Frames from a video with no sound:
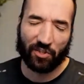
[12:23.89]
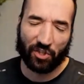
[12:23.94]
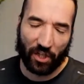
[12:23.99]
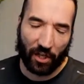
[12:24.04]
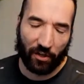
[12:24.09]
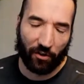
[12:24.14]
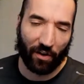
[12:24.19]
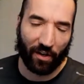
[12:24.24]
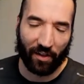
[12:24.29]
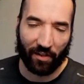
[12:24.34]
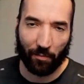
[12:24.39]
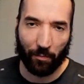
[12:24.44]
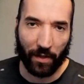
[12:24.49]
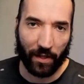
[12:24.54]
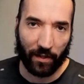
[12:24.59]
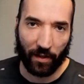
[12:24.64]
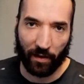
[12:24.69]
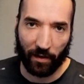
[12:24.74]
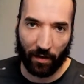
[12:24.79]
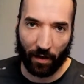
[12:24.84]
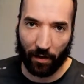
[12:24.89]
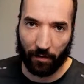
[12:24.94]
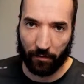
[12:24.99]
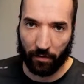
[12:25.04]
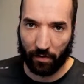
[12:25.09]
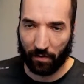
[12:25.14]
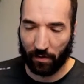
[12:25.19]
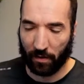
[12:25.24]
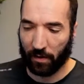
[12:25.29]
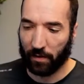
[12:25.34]
Generally speaking,
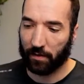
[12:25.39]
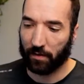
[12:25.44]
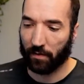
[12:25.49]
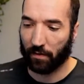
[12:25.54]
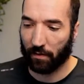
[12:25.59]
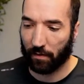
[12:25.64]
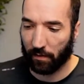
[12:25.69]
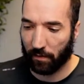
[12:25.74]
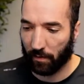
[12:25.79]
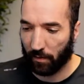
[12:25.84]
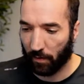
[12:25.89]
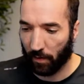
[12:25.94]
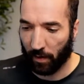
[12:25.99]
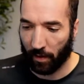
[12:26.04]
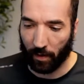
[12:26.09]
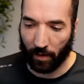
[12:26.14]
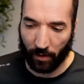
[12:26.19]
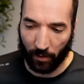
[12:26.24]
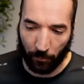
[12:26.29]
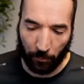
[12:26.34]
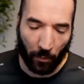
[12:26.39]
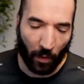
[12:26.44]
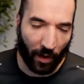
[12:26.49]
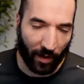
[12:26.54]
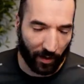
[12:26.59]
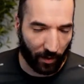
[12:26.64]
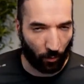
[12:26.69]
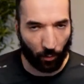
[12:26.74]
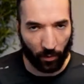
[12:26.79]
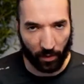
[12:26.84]
obviously, this is
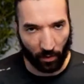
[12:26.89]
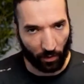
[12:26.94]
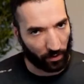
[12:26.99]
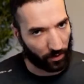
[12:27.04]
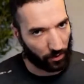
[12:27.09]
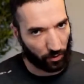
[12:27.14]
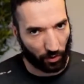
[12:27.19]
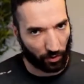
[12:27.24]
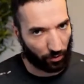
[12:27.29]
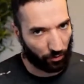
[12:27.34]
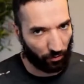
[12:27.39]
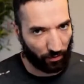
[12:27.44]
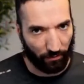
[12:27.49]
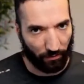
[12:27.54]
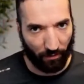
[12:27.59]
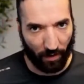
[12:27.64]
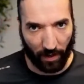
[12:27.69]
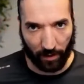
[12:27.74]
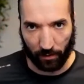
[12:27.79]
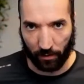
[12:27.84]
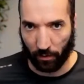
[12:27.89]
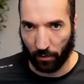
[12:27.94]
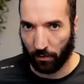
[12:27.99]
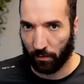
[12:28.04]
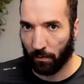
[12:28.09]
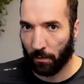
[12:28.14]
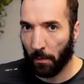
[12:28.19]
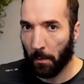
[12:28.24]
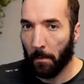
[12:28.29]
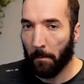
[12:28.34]
we only took 3 factors.